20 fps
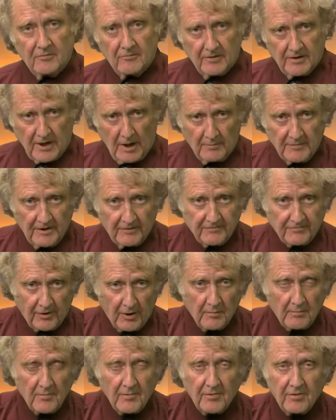coming
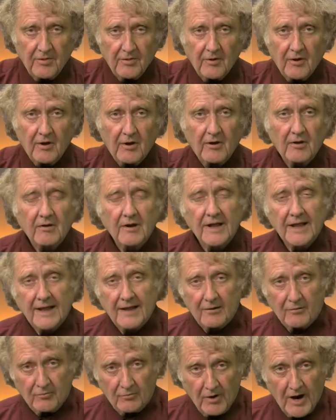from the
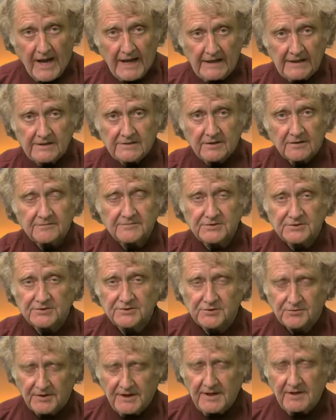right of your
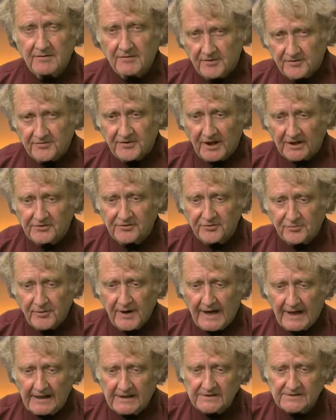screen. The sun's
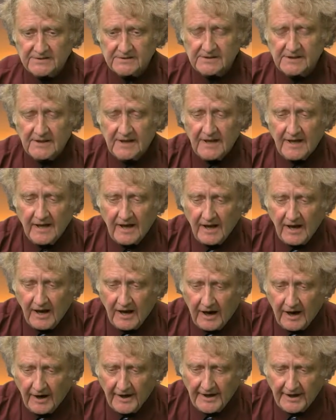rays
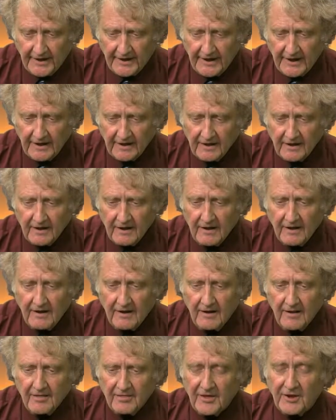are hitting
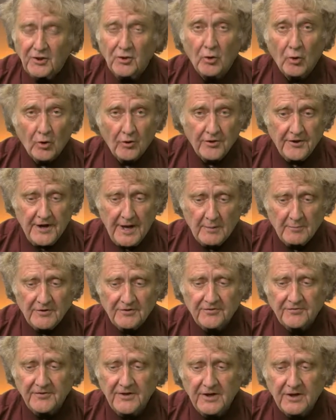the northern
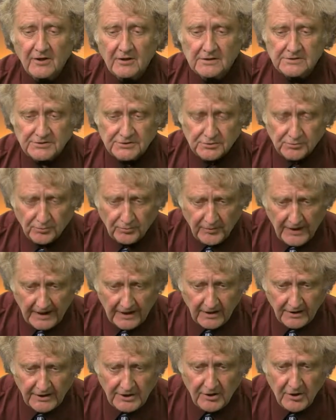hemisphere
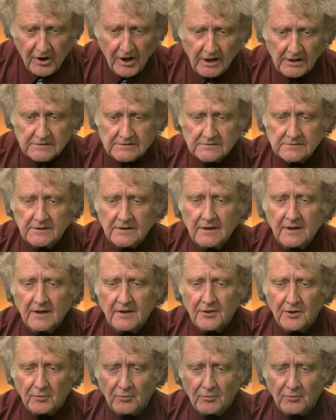directly on. The